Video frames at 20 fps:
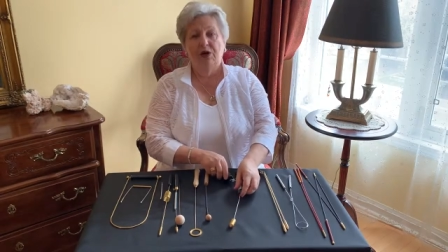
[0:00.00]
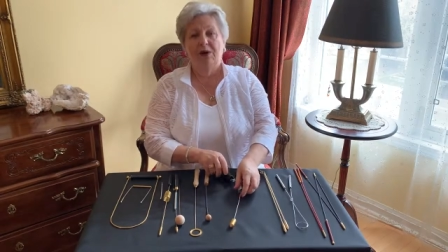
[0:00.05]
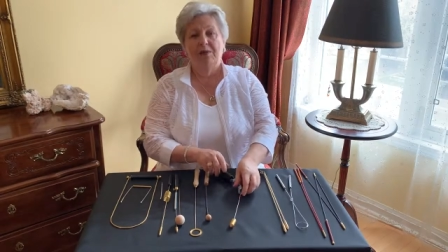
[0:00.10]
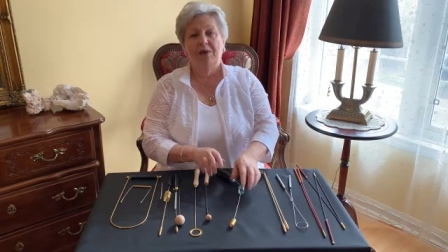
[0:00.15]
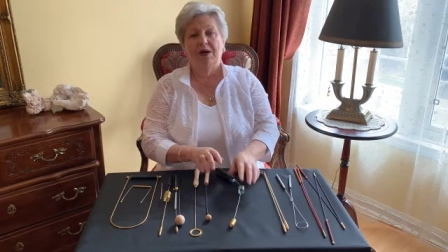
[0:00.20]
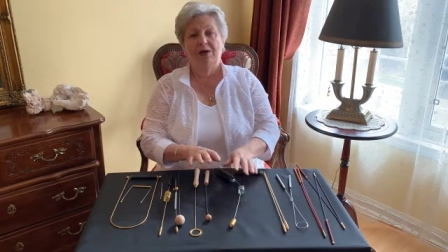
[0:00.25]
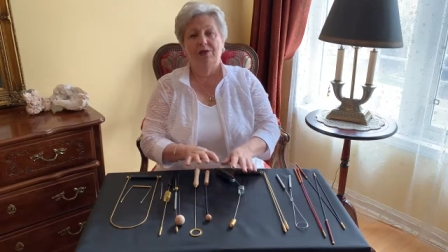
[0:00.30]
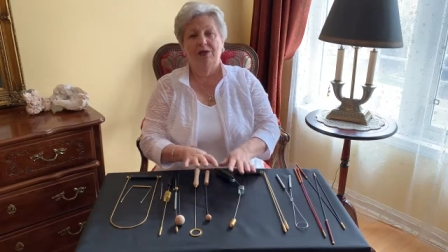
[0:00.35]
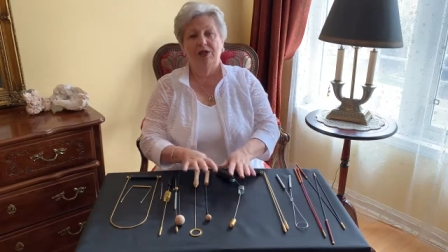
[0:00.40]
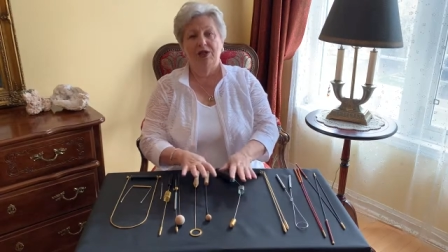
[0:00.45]

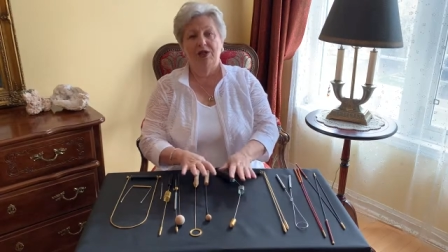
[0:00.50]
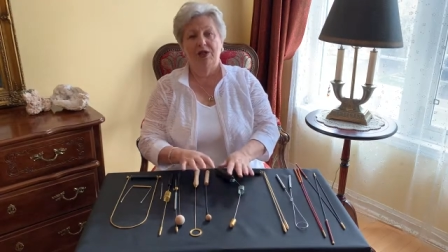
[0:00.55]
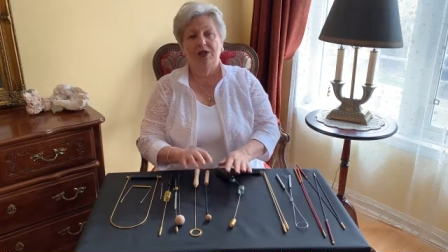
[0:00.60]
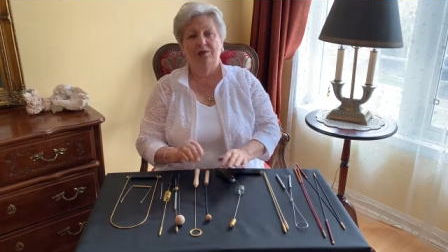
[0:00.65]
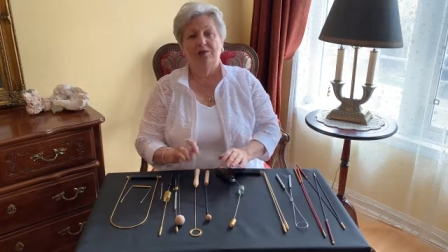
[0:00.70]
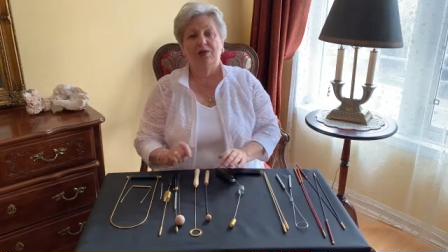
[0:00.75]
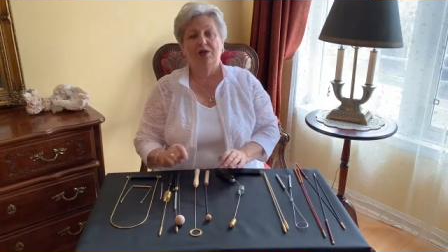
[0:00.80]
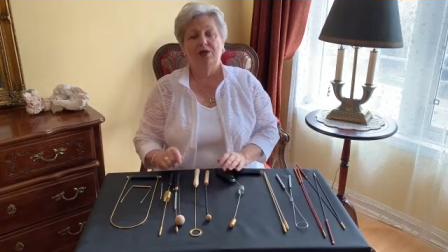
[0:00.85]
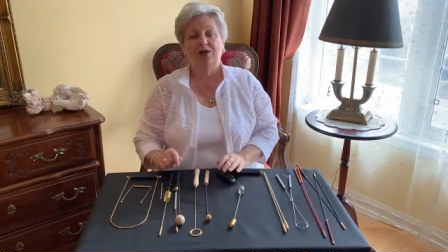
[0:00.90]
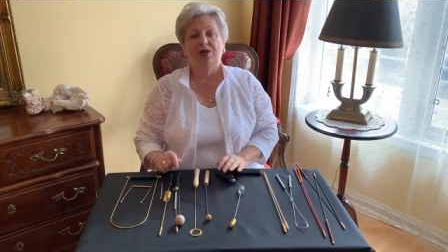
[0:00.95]
about it
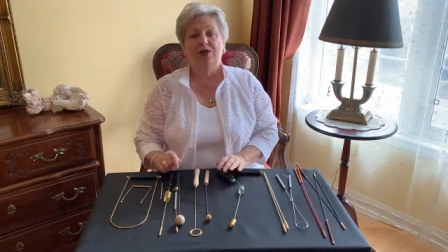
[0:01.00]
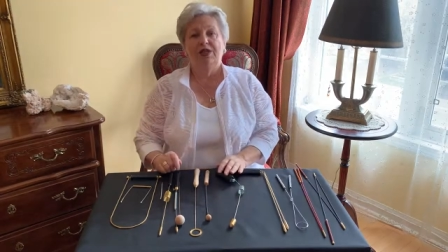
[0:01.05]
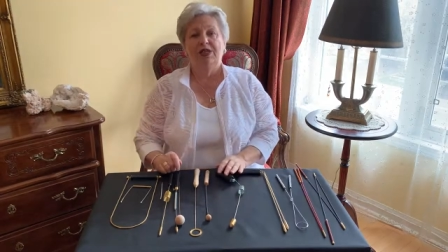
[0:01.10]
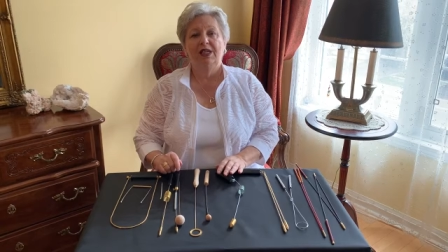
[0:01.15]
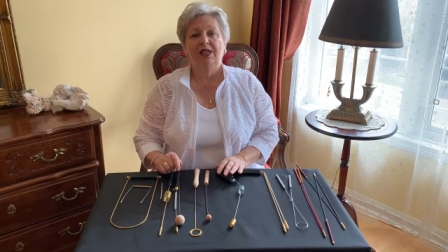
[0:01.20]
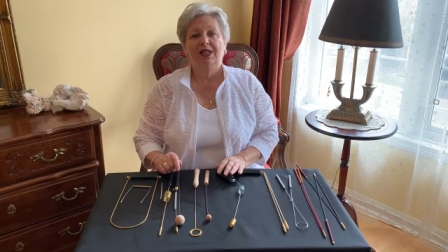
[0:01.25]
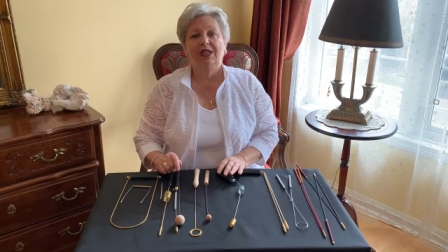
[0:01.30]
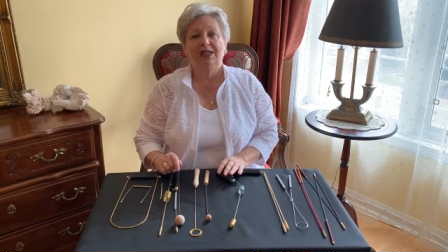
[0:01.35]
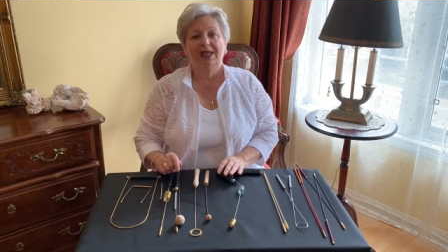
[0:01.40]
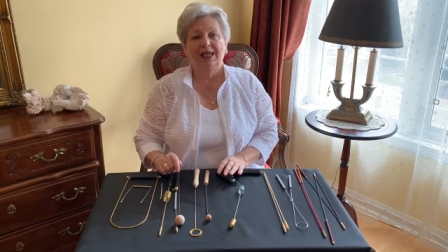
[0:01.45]
in more
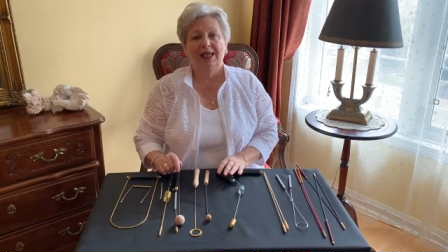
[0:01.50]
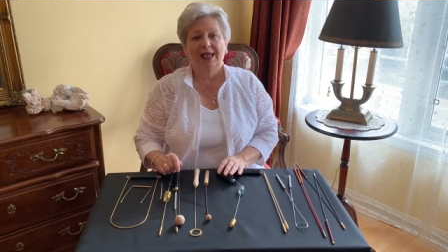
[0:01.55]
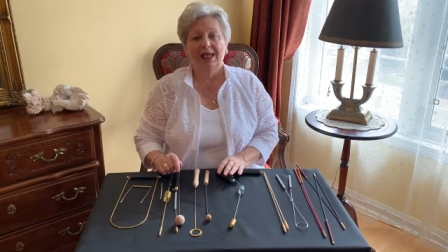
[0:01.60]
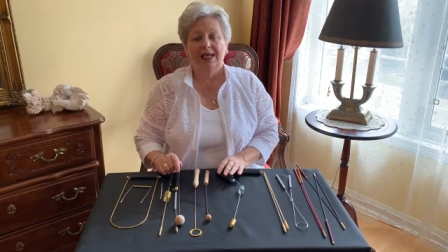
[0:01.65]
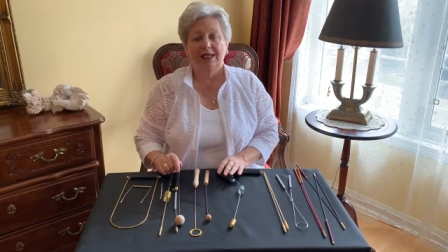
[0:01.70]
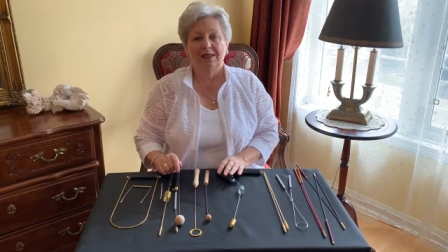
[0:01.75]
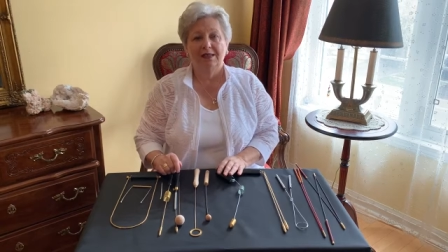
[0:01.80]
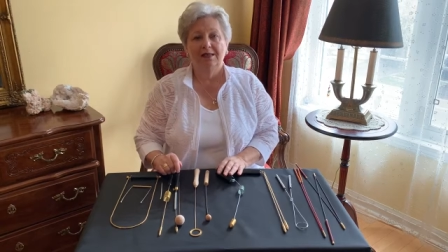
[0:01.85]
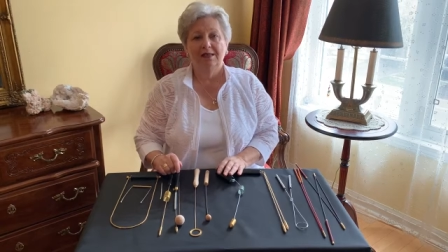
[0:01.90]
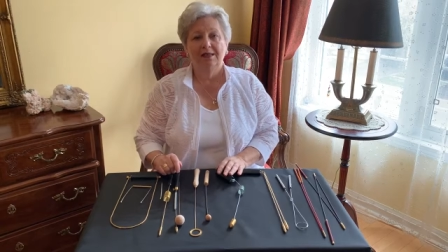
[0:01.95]

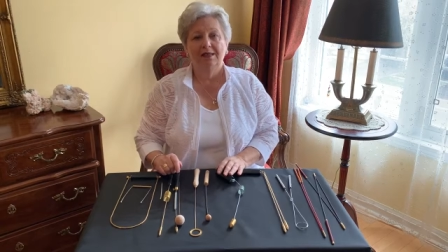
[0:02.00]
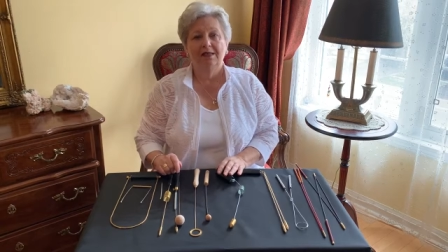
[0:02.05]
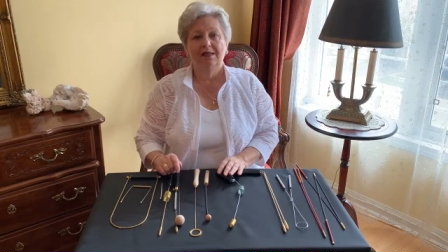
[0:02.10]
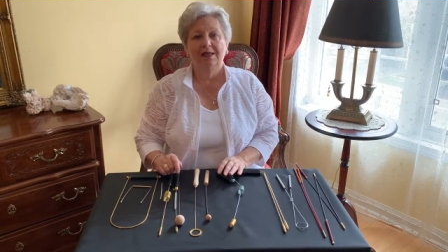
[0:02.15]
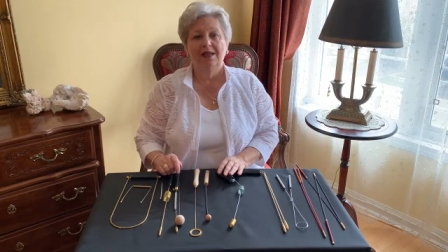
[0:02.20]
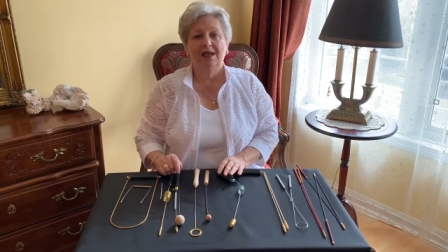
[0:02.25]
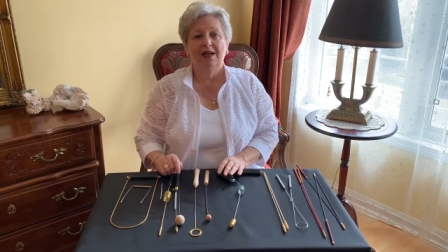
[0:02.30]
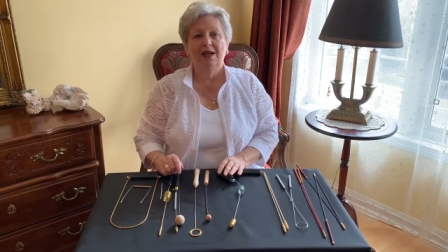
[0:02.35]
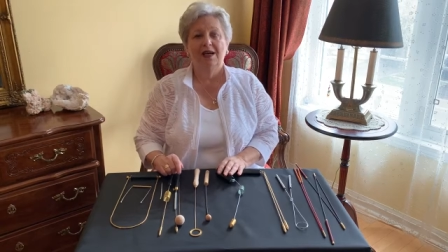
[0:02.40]
details